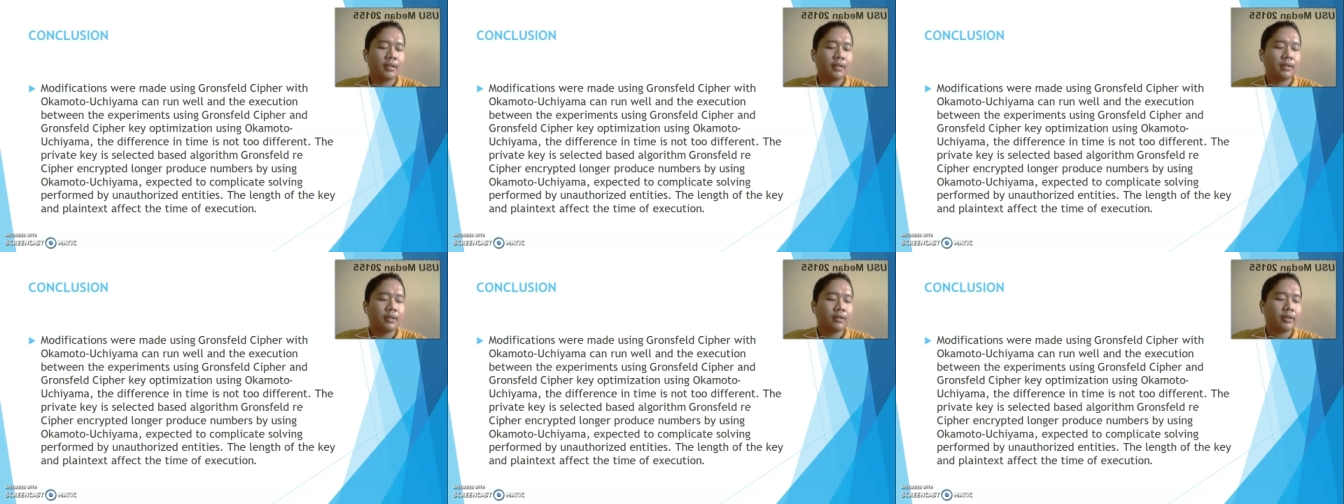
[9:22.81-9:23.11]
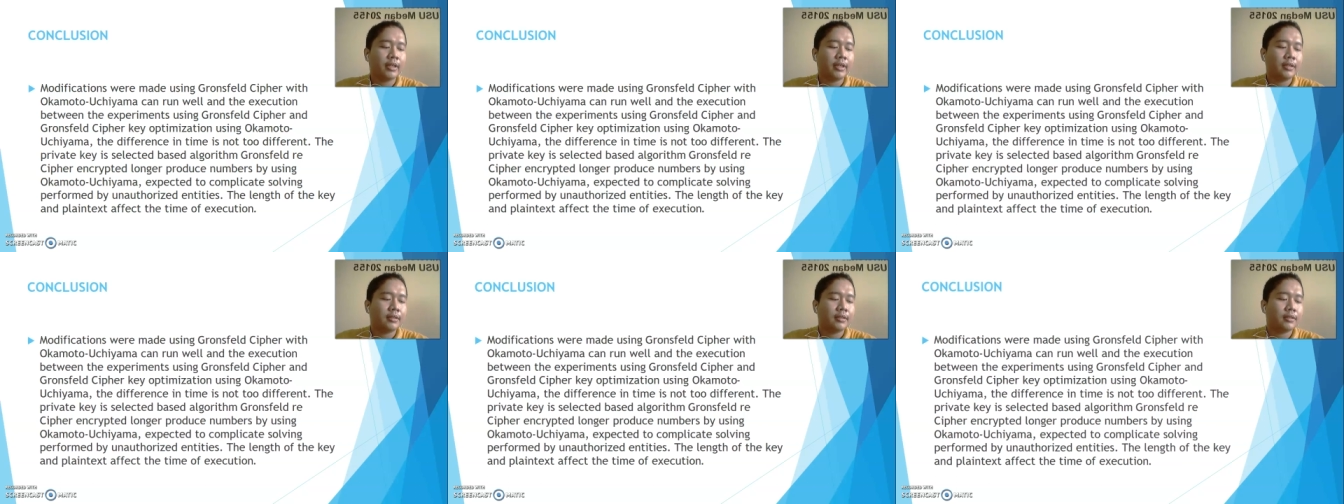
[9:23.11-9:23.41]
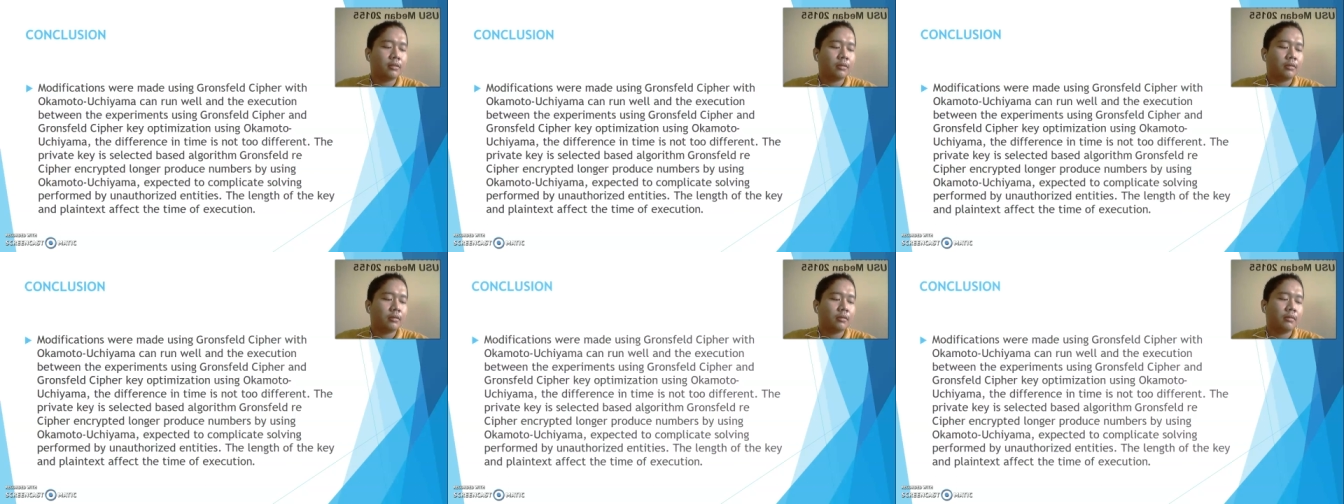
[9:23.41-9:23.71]
Okay,
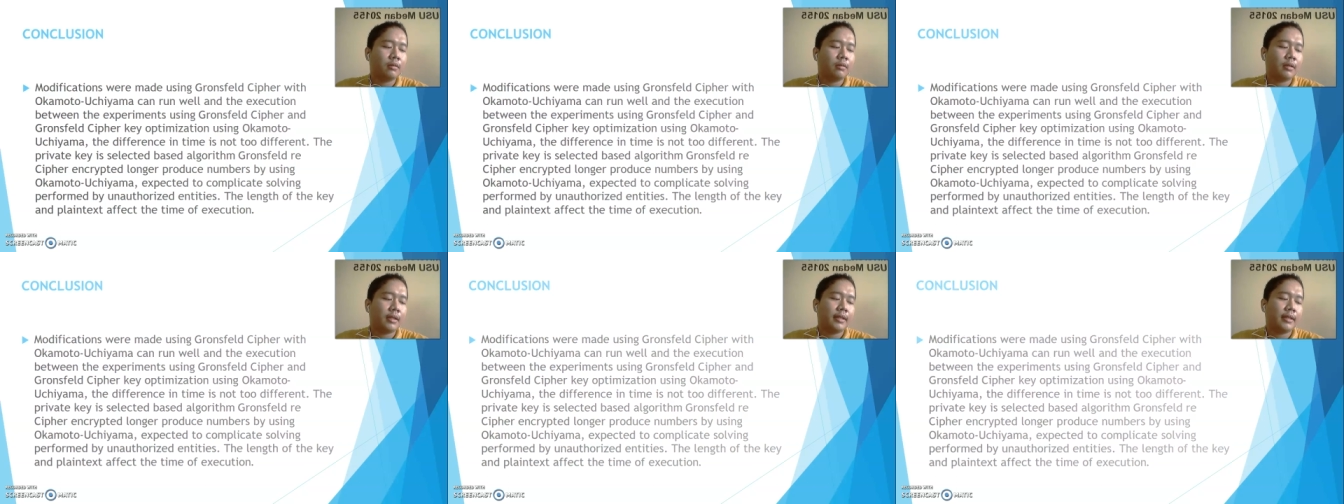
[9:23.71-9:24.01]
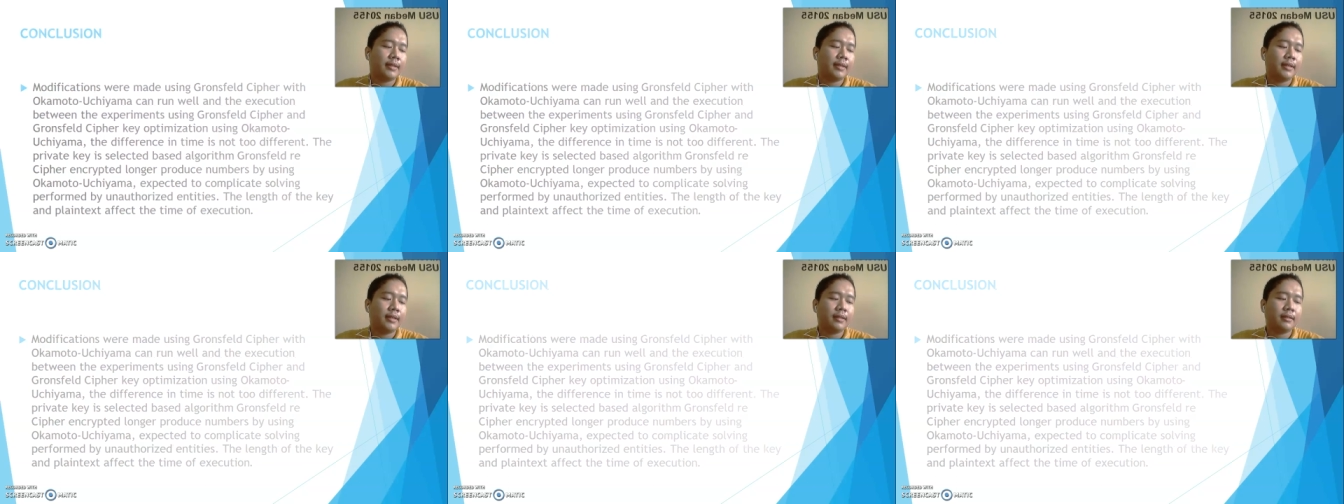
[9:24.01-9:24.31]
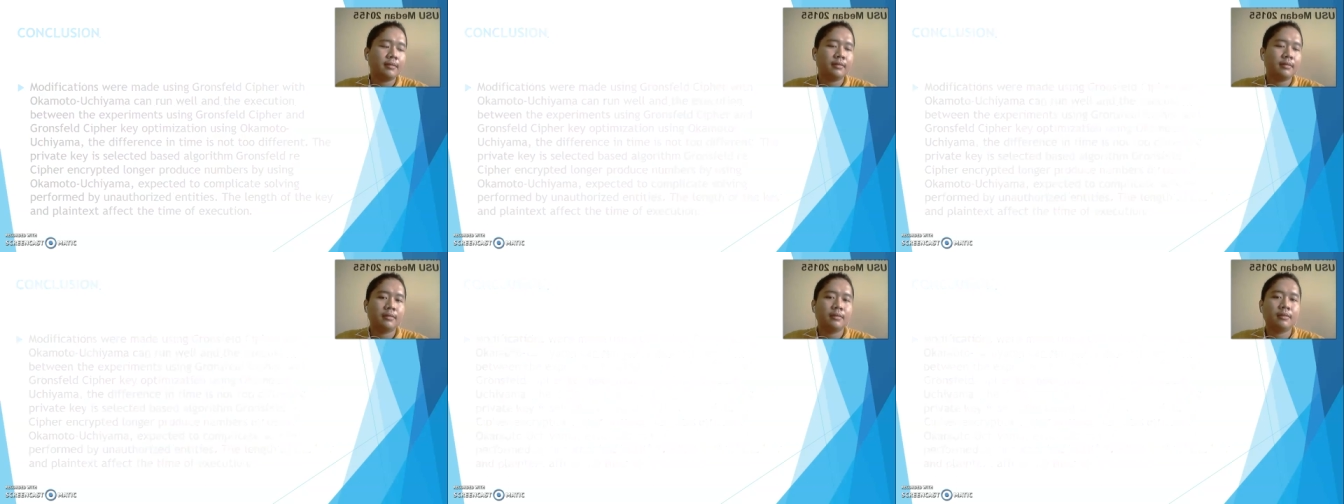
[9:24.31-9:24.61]
so I think
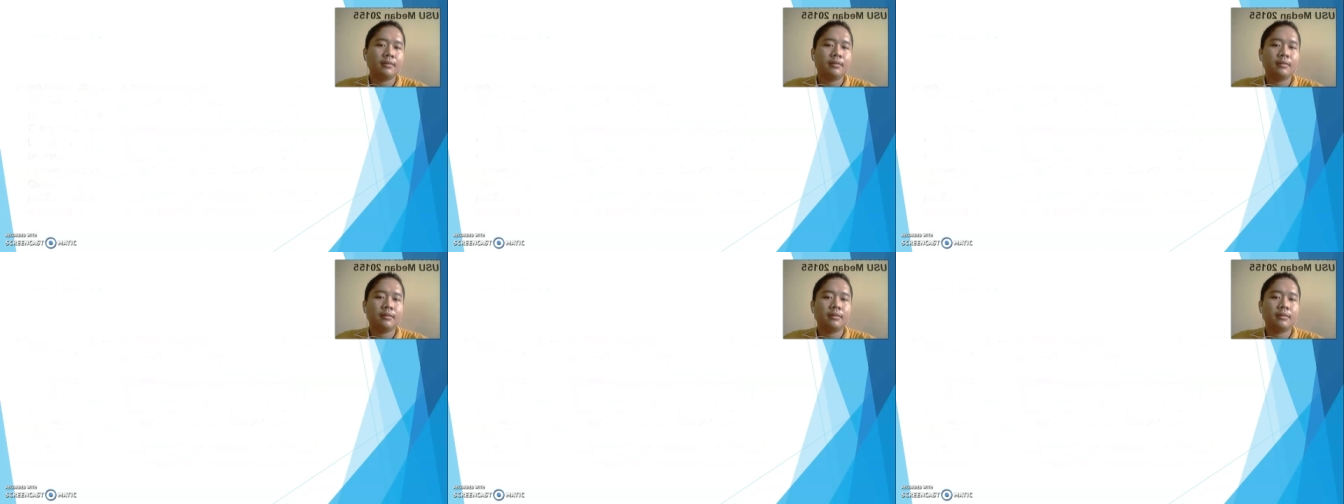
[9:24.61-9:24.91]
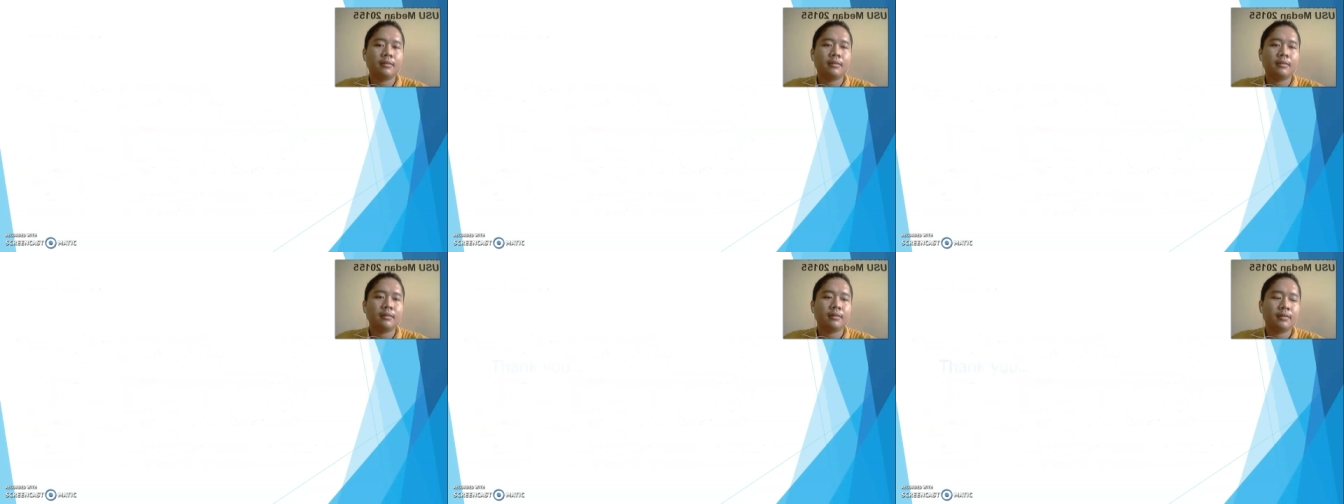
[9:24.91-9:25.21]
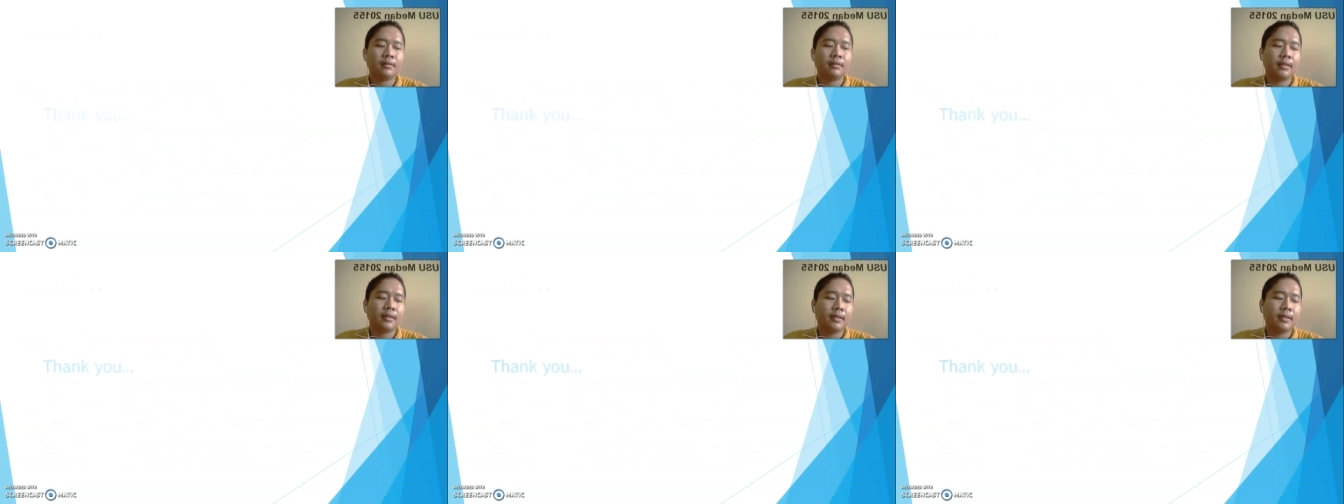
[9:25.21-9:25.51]

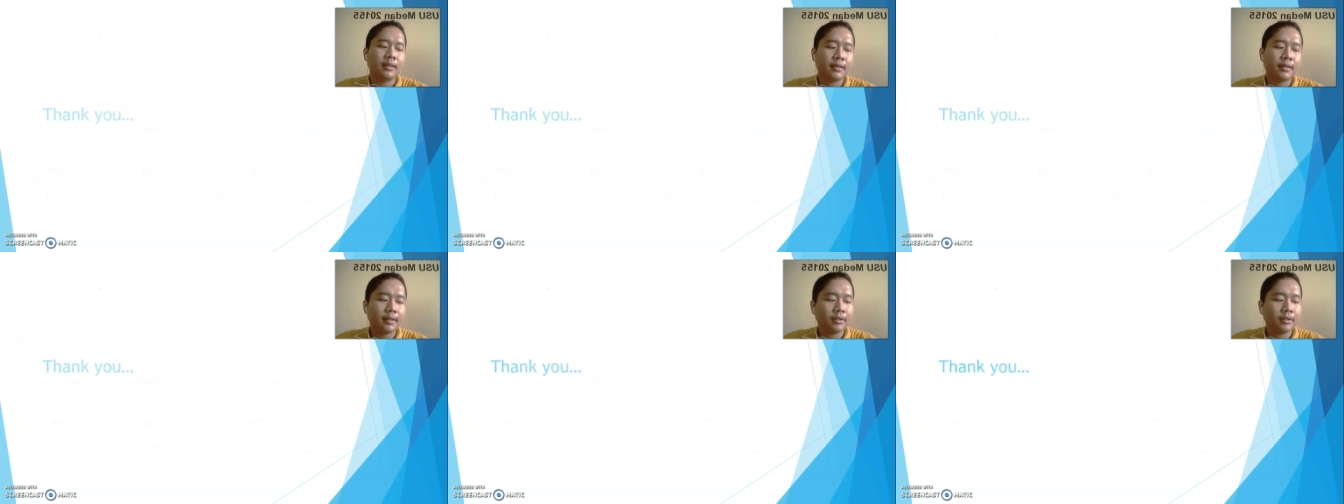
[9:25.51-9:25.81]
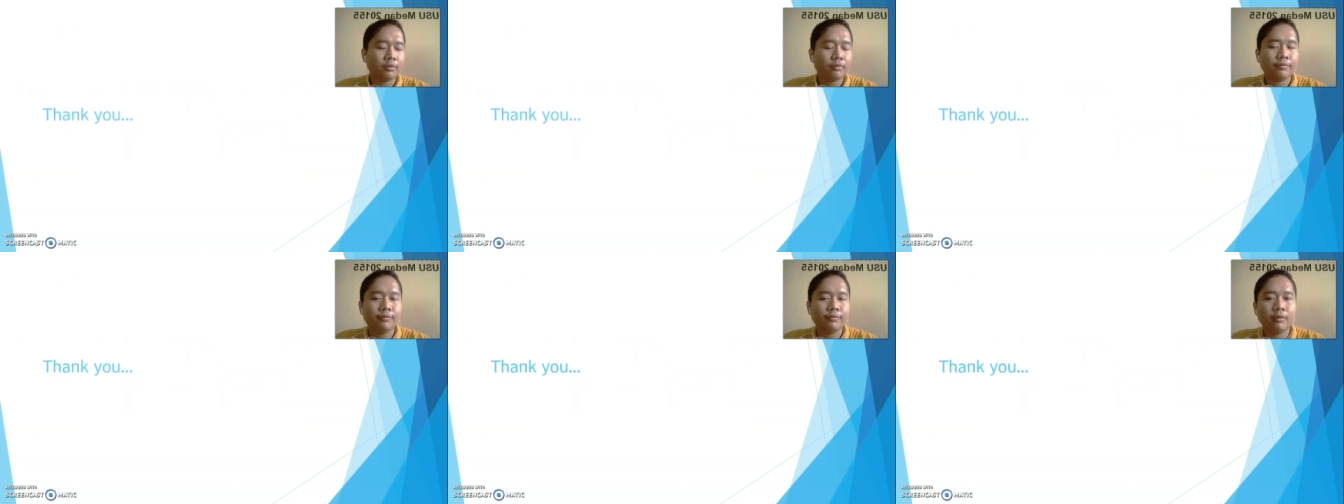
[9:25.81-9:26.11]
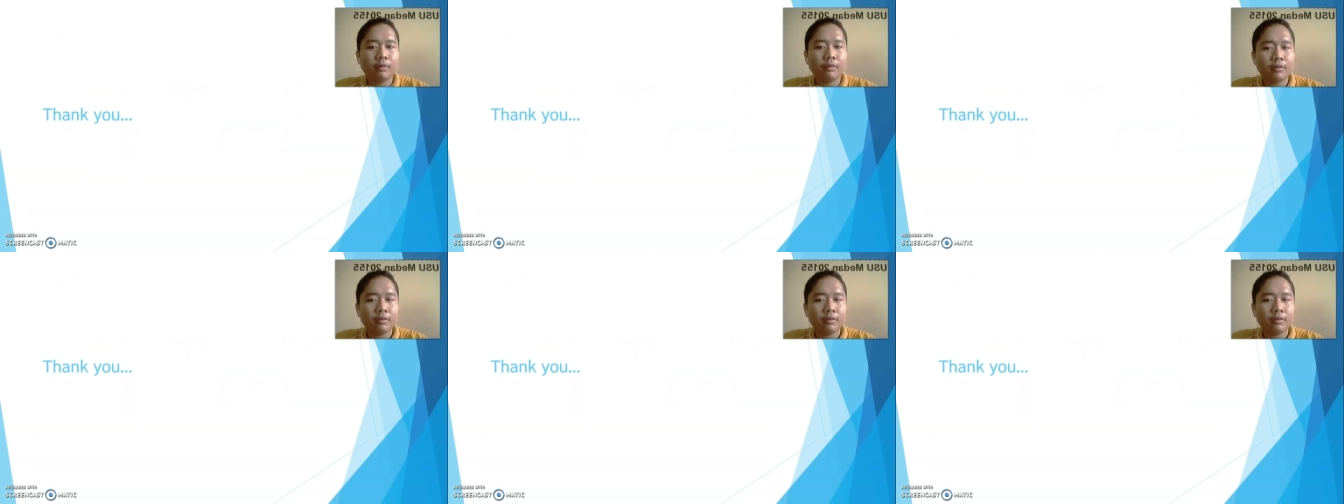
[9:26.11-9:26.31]
thank you for